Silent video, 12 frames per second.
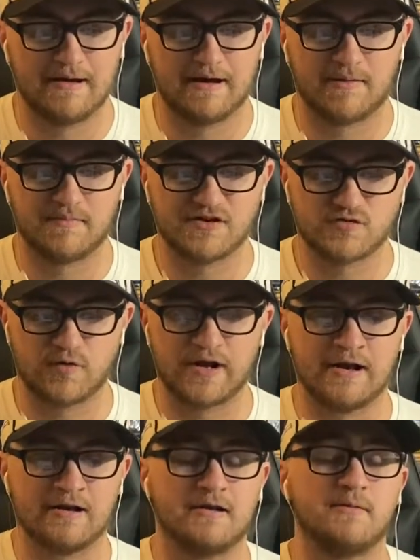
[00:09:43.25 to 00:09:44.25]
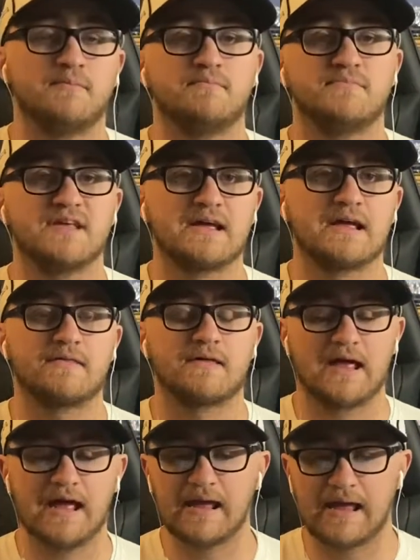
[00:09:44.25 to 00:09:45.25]
This one ended up taking the
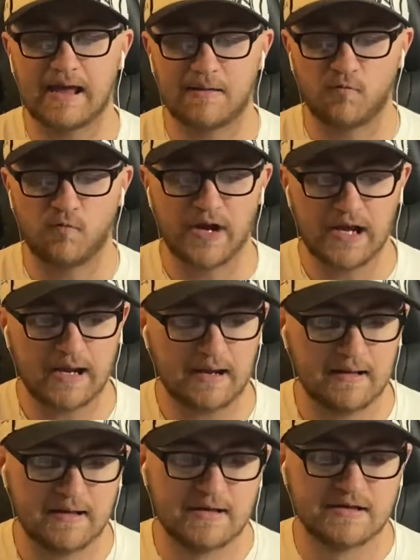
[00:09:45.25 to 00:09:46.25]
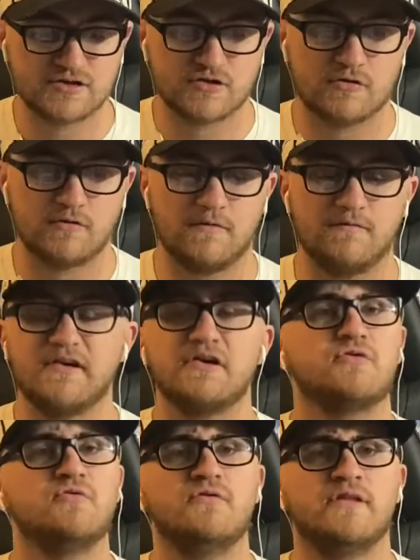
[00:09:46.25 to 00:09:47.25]
cake and winning. So very
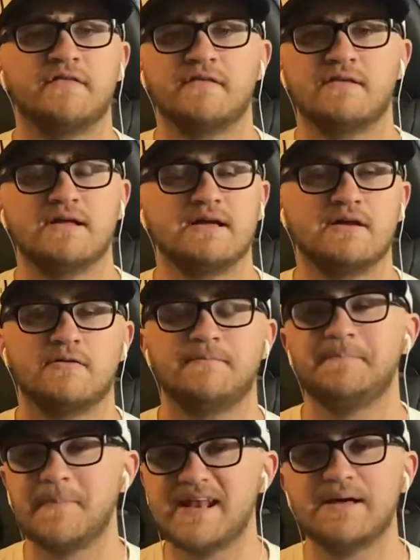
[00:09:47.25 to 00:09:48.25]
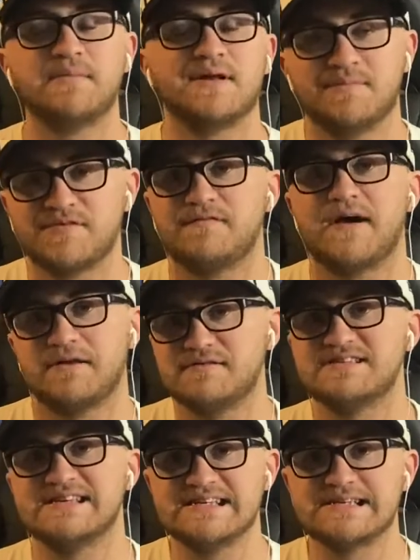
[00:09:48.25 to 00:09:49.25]
cool nonetheless. In M&M's final
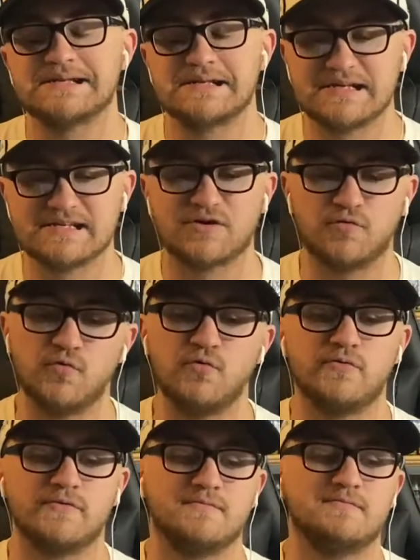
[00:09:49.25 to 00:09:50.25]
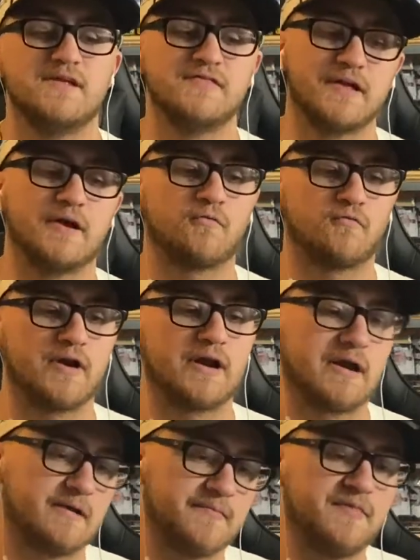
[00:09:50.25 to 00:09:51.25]
season, it is cool that they're
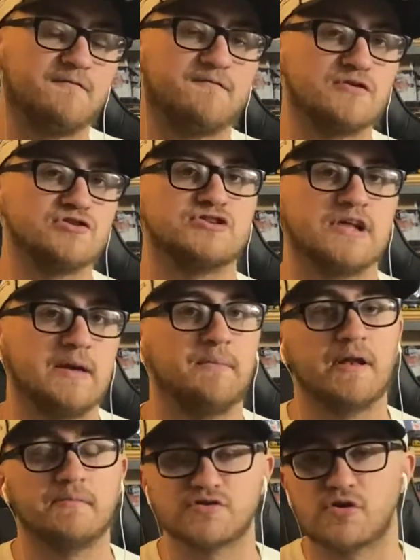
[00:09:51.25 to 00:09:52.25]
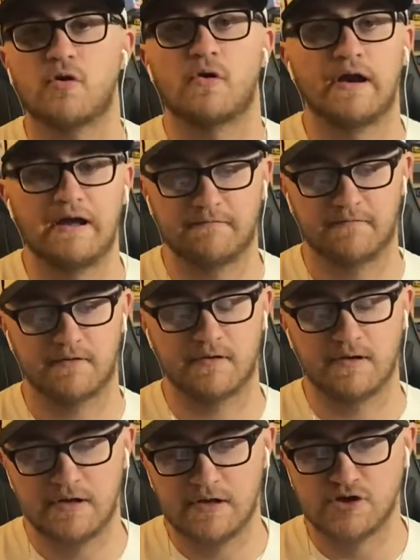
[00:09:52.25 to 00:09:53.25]
running the first M&M's car ever
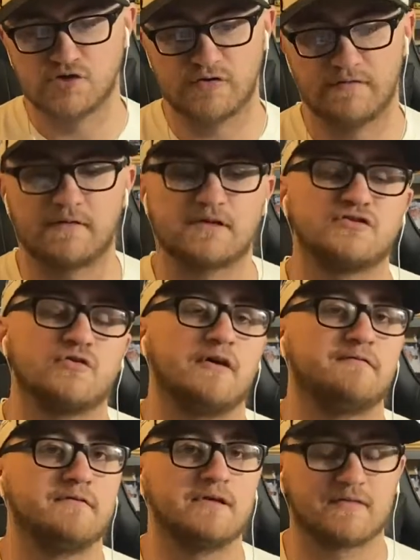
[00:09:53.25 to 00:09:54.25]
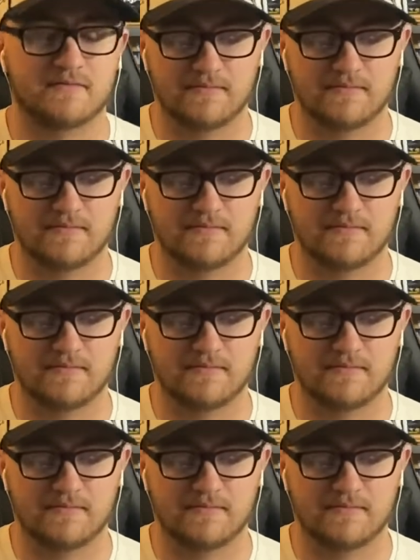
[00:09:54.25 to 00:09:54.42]
driven. So I feel like,